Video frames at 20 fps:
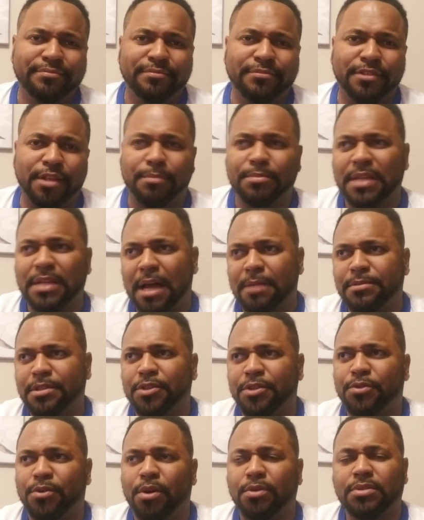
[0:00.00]
Sometimes he
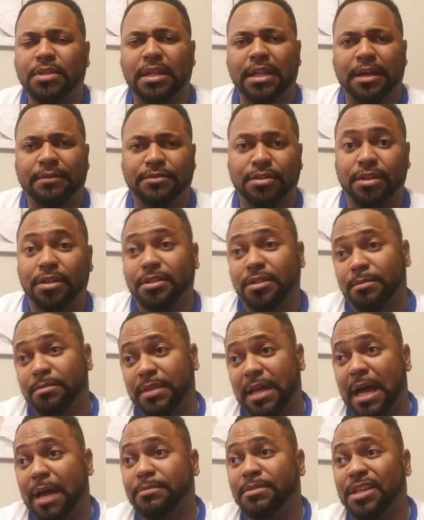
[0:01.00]
throws a left hook.
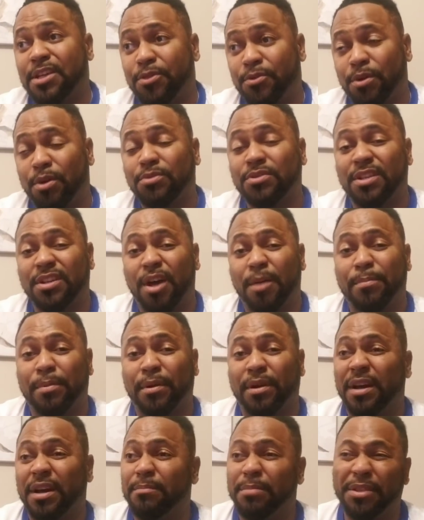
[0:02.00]
Sometimes he throws an
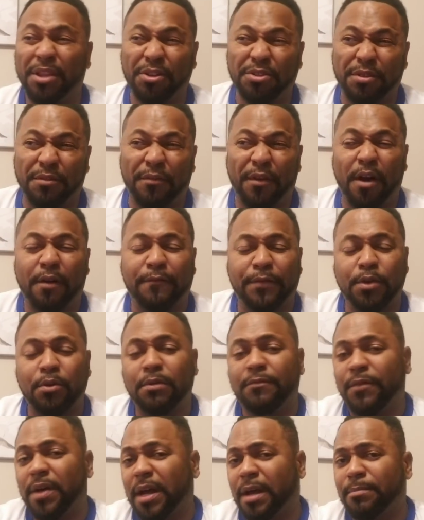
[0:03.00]
uppercut. But those are far few
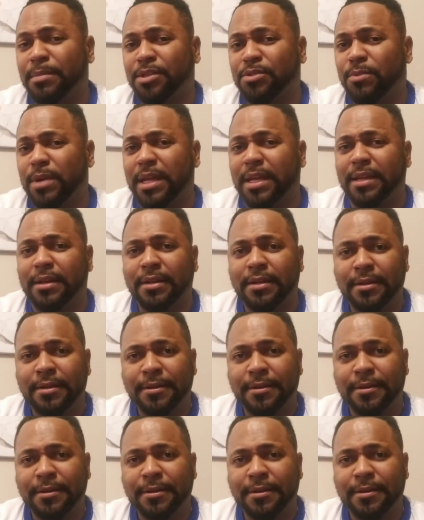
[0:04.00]
and fucking between.